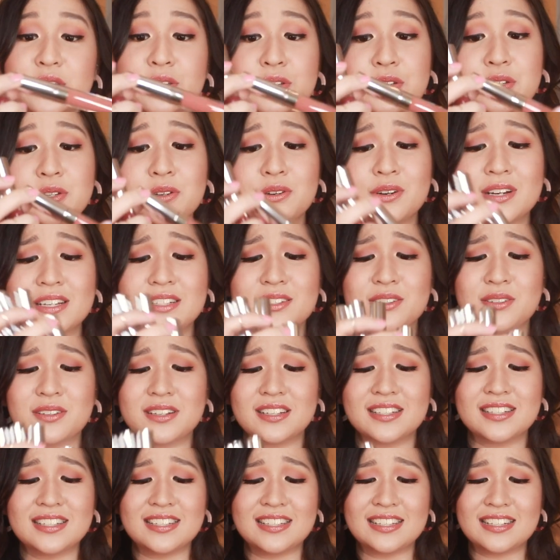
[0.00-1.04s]
So as you
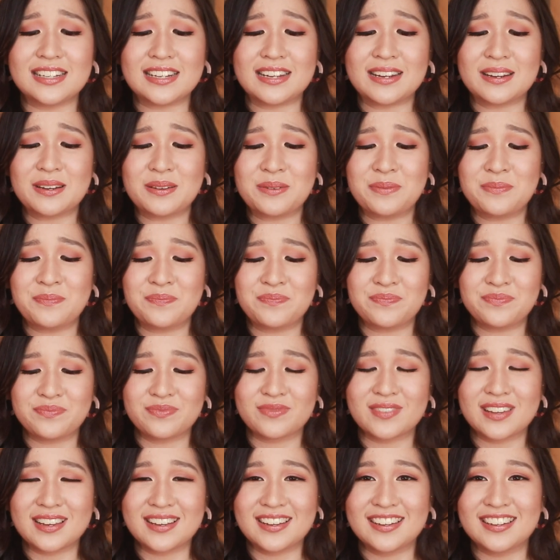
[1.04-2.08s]
can see,
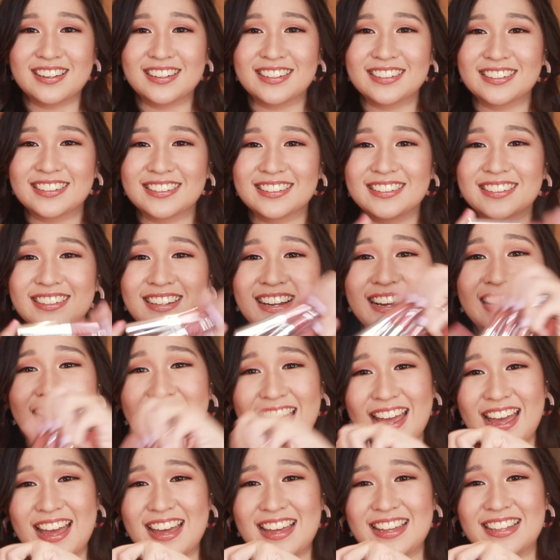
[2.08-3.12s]

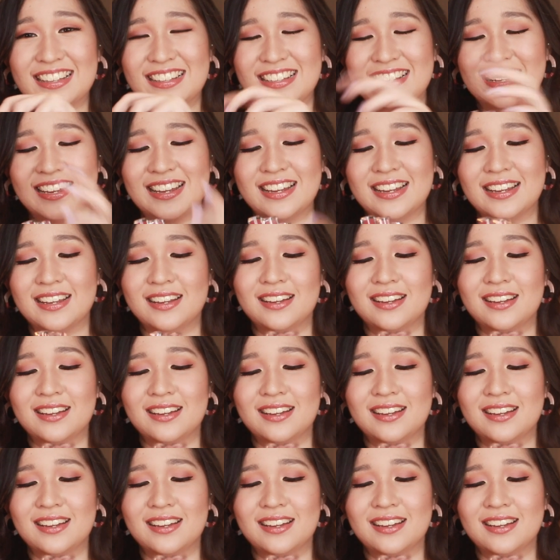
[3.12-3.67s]
again,